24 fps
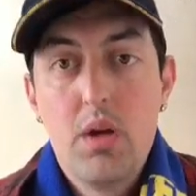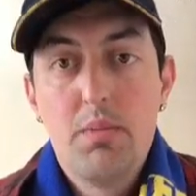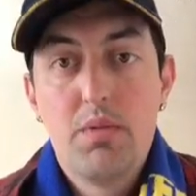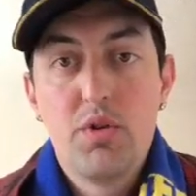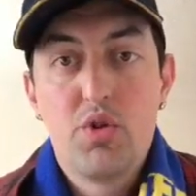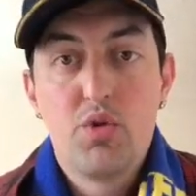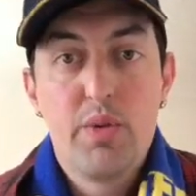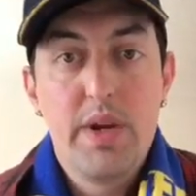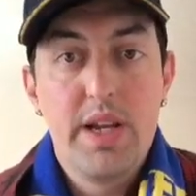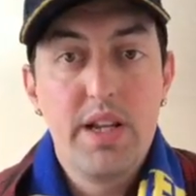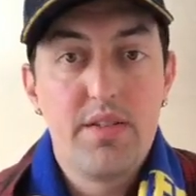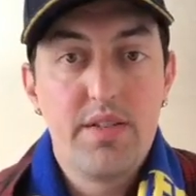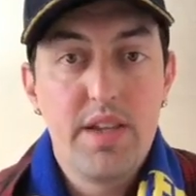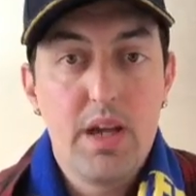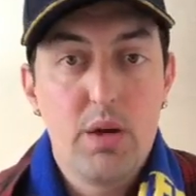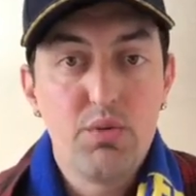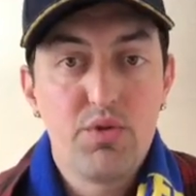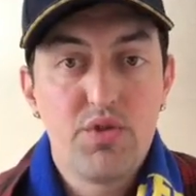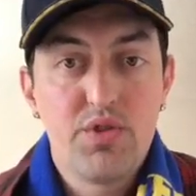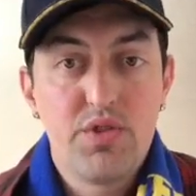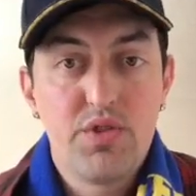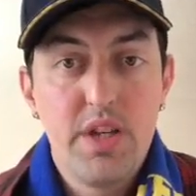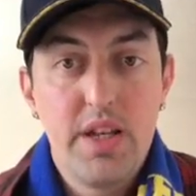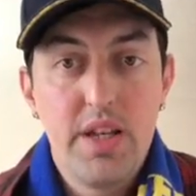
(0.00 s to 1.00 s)
between
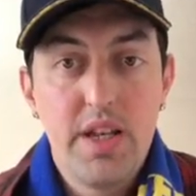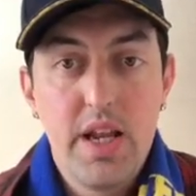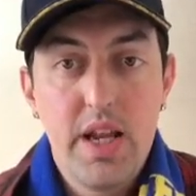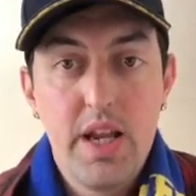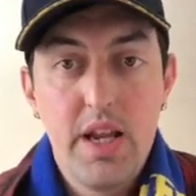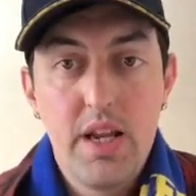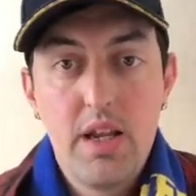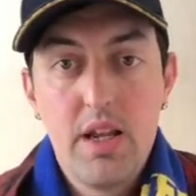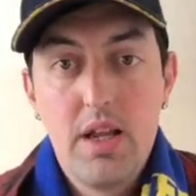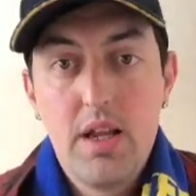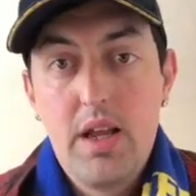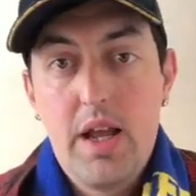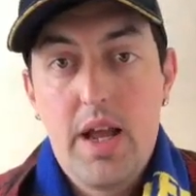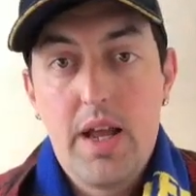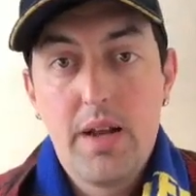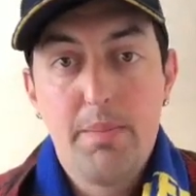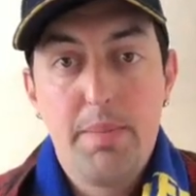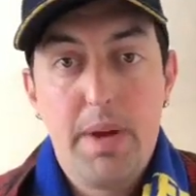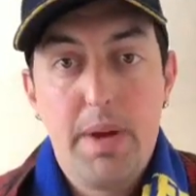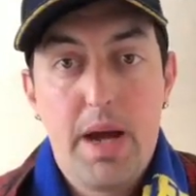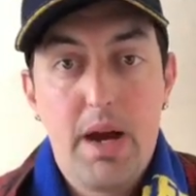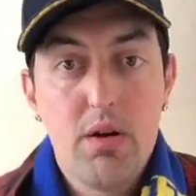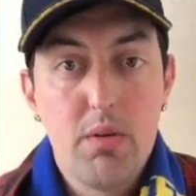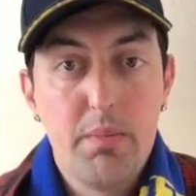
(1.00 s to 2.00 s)
South Sydney
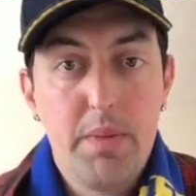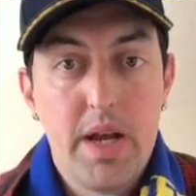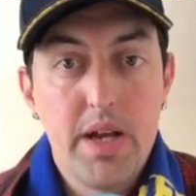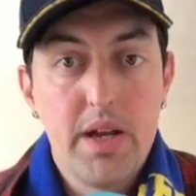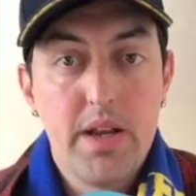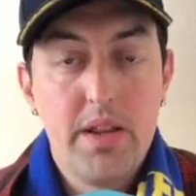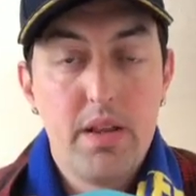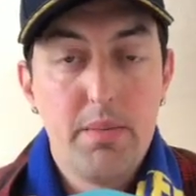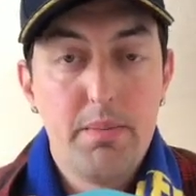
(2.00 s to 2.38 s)
and Parramatta.